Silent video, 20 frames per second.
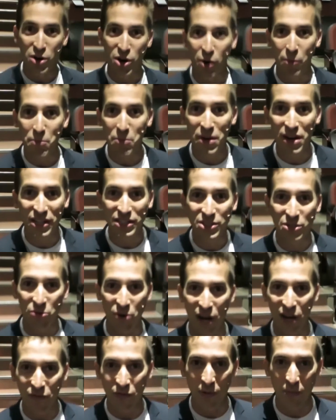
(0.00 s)
We are minutes
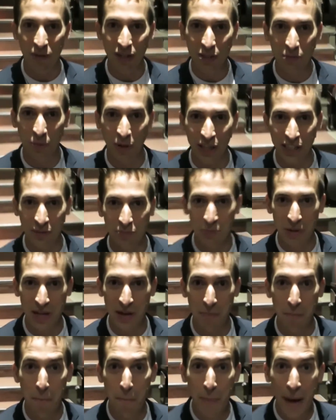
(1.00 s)
away from this place
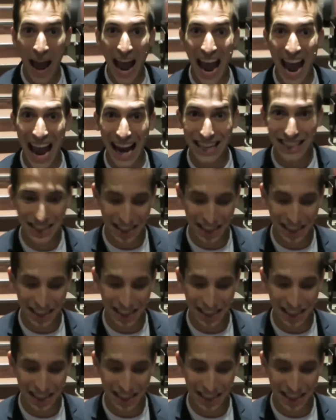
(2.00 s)
being packed.